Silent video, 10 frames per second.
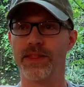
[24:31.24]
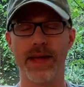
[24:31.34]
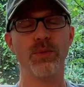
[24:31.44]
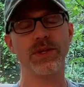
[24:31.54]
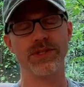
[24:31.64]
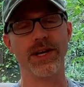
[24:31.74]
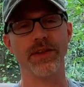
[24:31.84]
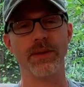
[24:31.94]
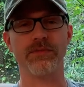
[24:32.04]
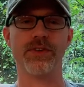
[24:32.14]
They would
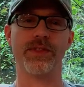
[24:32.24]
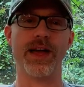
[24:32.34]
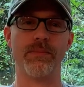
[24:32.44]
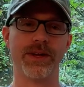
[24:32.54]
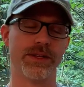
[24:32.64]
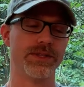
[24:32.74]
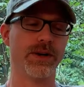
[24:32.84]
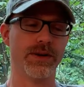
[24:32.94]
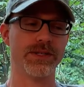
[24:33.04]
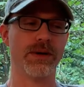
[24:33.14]
sell them for that because
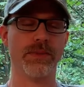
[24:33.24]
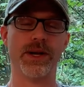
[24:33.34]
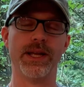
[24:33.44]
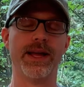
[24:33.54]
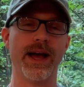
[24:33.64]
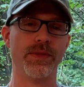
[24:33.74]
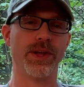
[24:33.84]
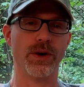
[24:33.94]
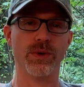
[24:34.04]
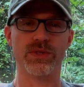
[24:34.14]
there is somebody out
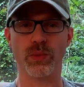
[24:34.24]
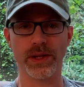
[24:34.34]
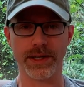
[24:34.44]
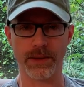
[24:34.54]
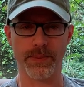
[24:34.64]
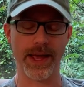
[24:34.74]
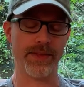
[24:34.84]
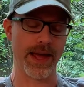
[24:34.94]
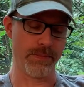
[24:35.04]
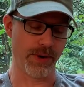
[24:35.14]
there who is willing to
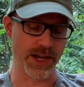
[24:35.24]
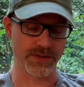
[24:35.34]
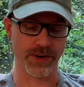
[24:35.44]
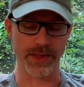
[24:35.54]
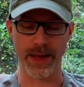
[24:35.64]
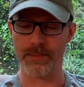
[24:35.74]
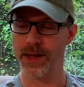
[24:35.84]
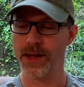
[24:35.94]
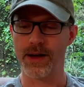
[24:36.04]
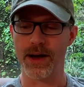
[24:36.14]
pay that price for
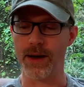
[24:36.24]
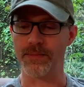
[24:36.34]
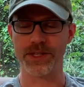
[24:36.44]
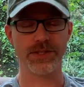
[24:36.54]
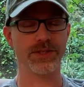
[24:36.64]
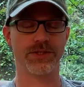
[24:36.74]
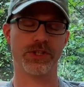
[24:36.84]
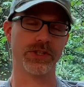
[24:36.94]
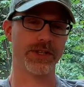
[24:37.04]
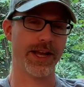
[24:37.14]
them. This is
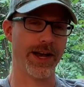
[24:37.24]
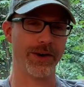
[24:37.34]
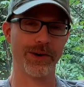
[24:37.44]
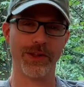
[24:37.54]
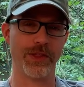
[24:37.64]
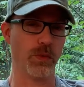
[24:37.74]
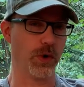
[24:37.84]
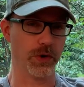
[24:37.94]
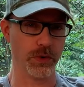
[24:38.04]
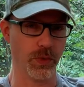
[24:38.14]
just how the
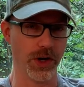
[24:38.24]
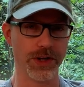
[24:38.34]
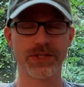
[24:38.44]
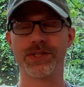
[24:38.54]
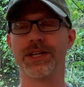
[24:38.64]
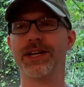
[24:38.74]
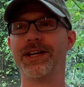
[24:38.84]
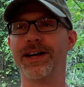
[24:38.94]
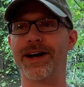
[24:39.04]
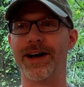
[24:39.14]
world works.
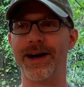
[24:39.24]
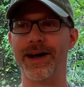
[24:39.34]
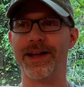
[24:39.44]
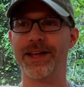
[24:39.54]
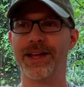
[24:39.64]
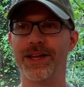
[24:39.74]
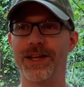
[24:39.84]
Of